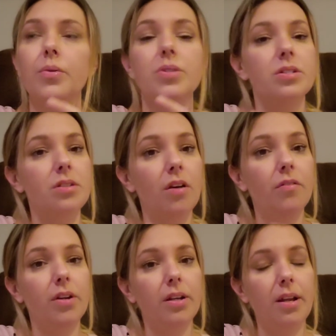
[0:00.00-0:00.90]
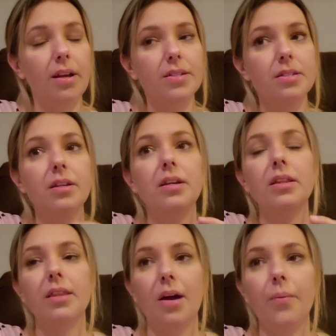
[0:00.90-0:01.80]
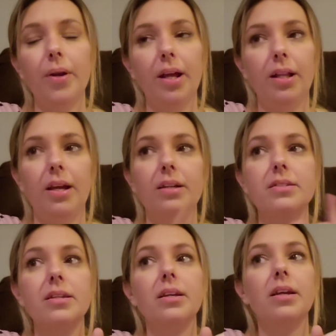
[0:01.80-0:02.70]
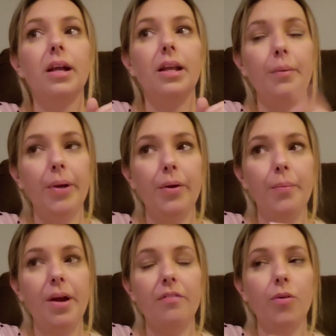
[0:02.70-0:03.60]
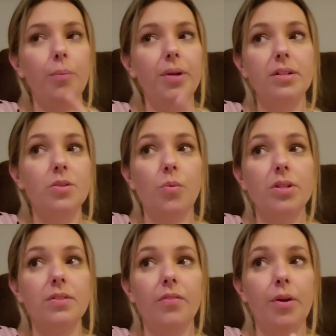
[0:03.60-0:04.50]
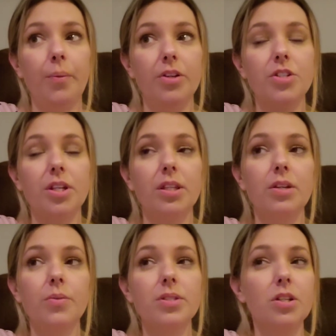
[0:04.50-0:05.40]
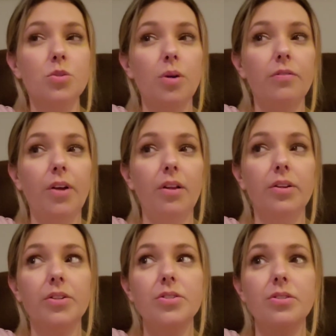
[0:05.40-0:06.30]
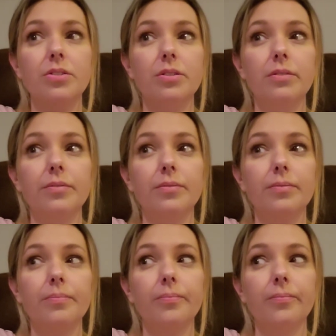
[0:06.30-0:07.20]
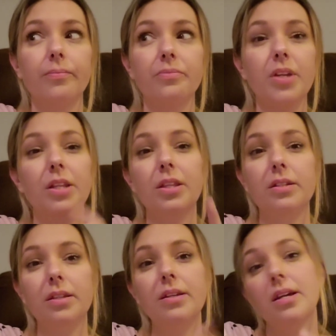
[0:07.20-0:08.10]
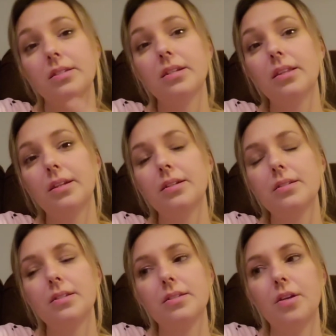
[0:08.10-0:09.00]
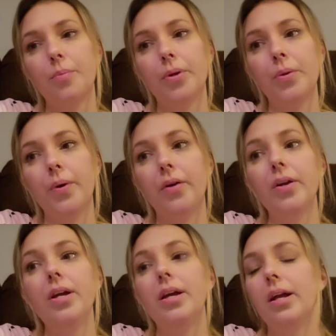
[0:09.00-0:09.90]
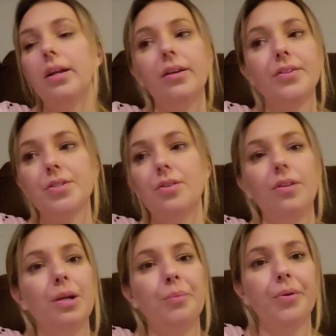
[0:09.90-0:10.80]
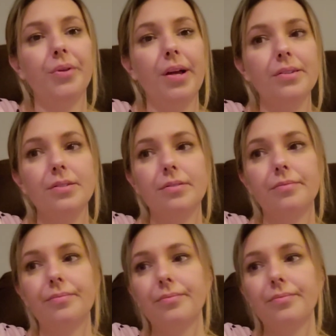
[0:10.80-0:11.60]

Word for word: It was a dove on a nest. That one I liked, and I might go back for it because it wasn't very much. I think it was like $12. And the, the nesting things sell pretty well. And I also don't like milk glass.